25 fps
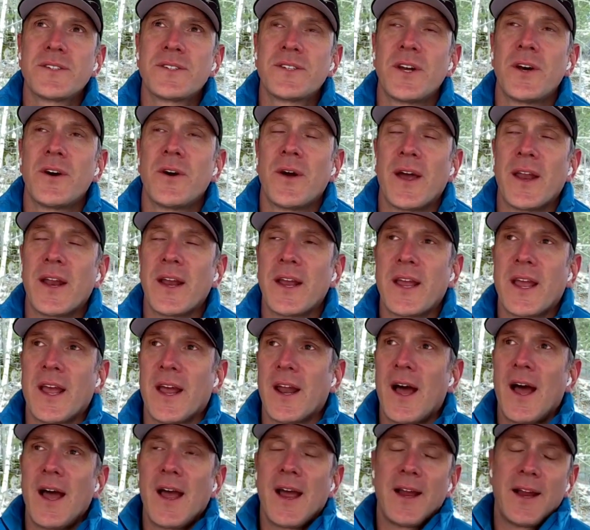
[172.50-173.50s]
also, and
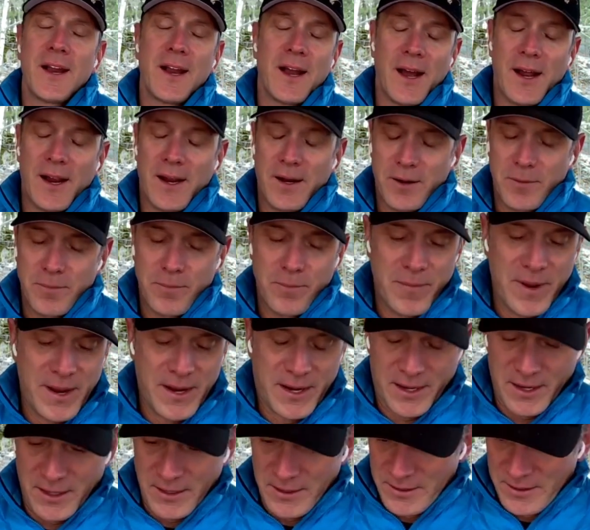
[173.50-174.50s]
again, I
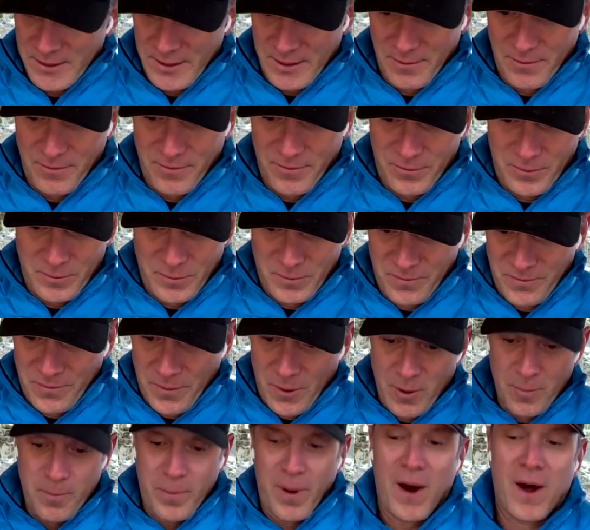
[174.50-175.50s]
make it
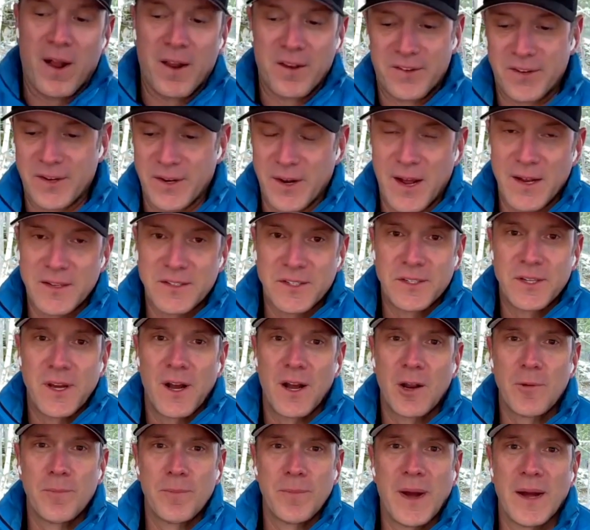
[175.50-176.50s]
firm policy not to
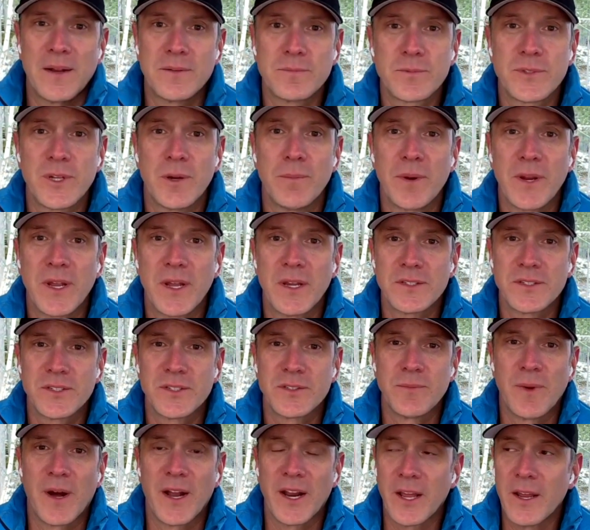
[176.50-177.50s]
talk about somebody
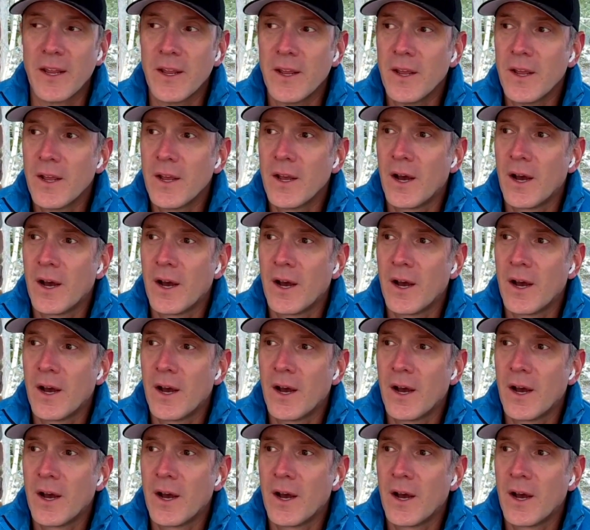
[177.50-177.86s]
else's money.